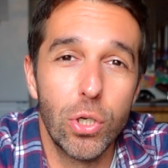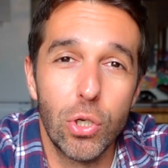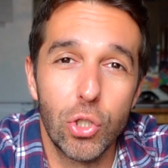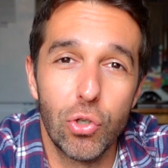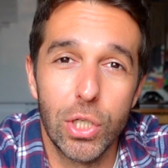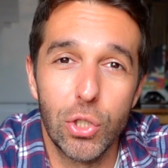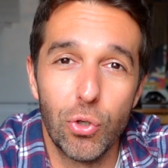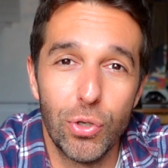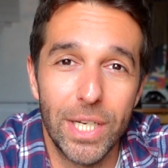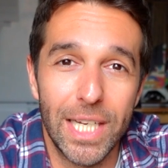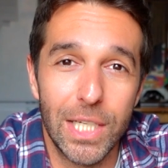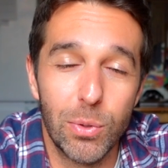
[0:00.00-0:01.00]
your nutritional
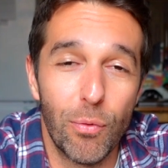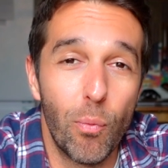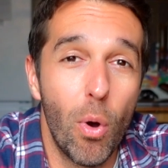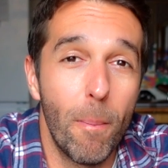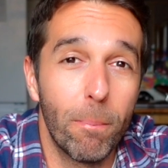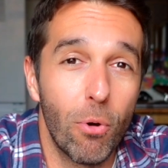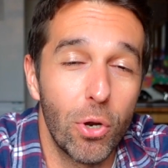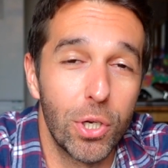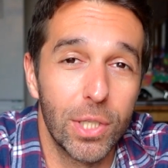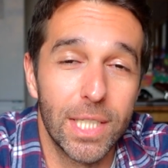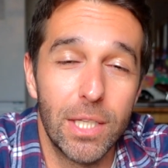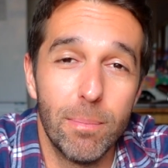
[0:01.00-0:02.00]
needs with one
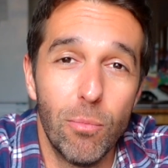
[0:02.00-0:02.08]
product in the